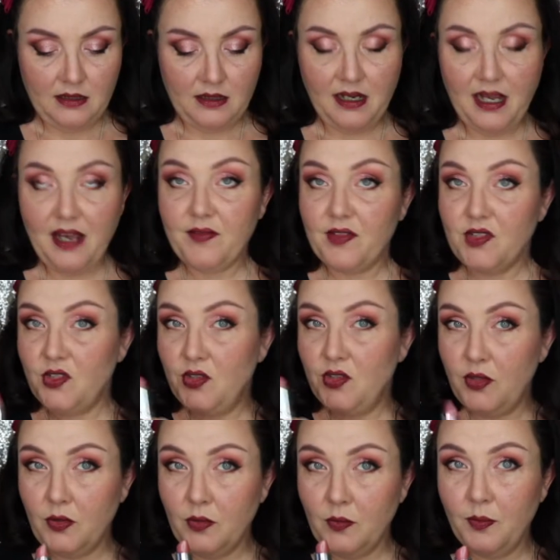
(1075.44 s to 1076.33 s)
I have a
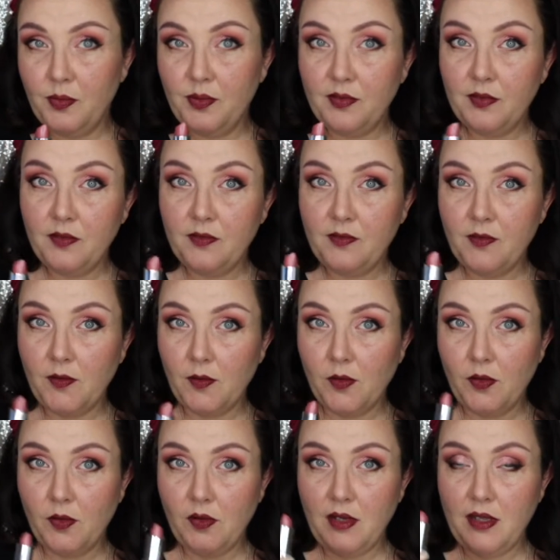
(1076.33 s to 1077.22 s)
dupe
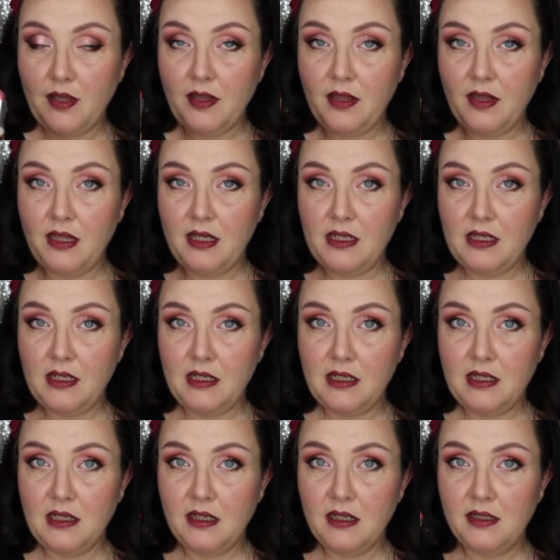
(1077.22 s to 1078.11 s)
for
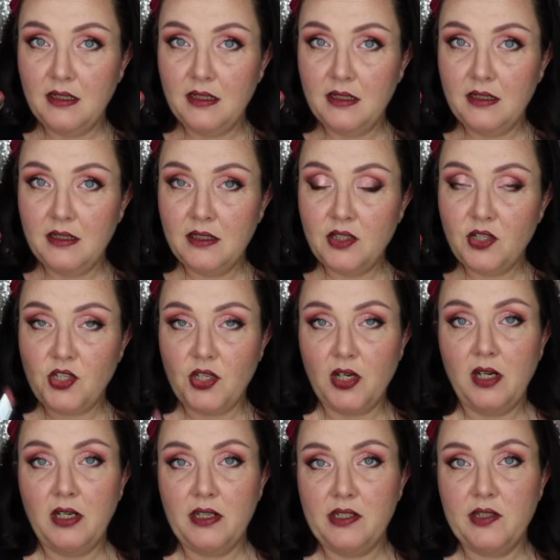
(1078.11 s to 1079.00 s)
the
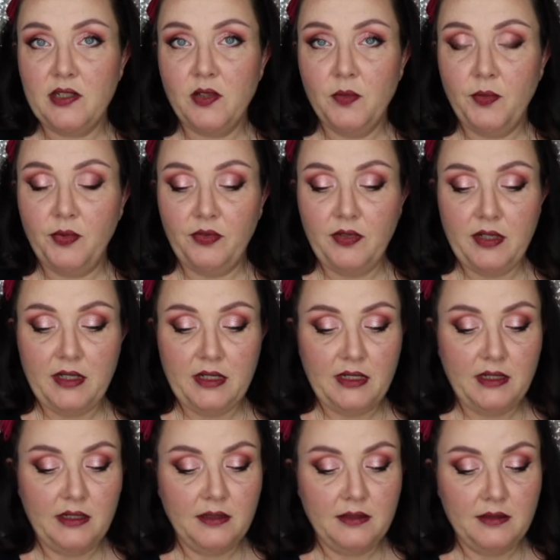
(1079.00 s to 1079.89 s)
Charlotte
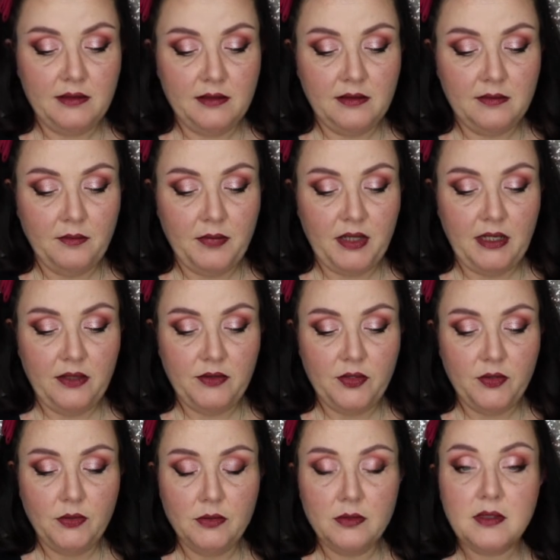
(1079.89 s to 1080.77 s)
Tilbury Pillow
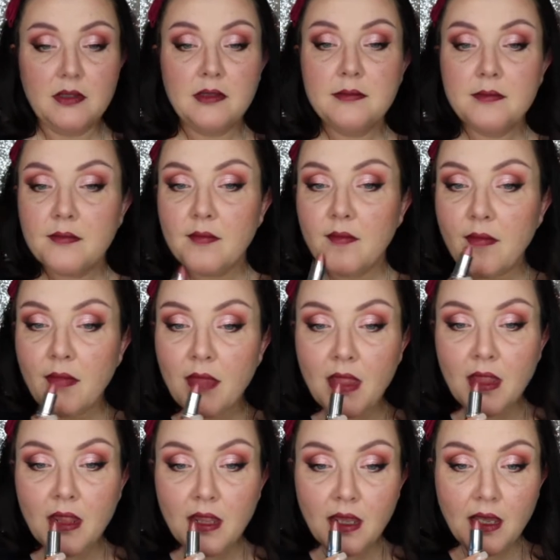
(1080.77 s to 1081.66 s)
Talk,
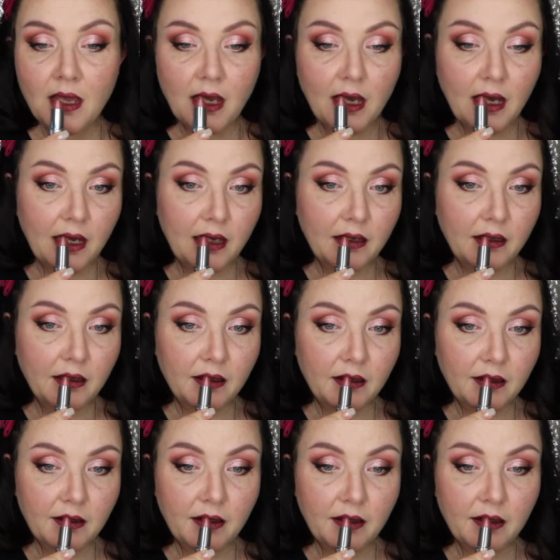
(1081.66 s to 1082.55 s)

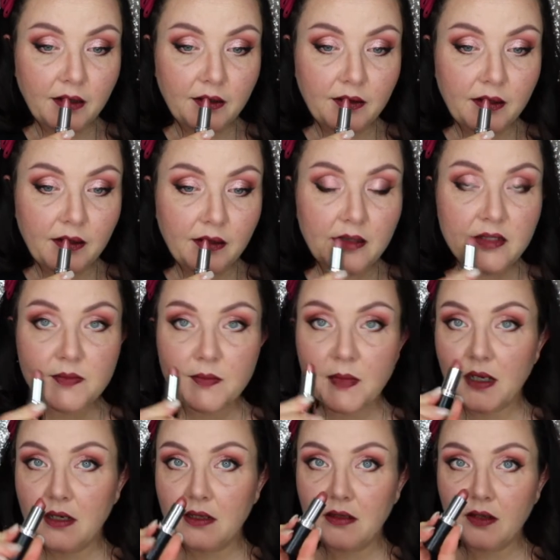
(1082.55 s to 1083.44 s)
and I think this
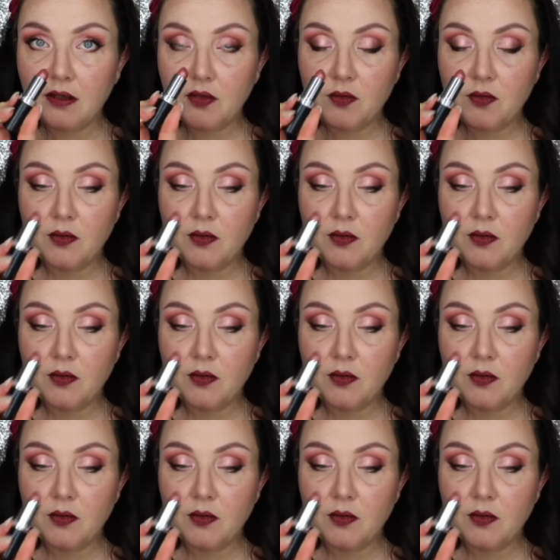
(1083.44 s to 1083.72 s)
might go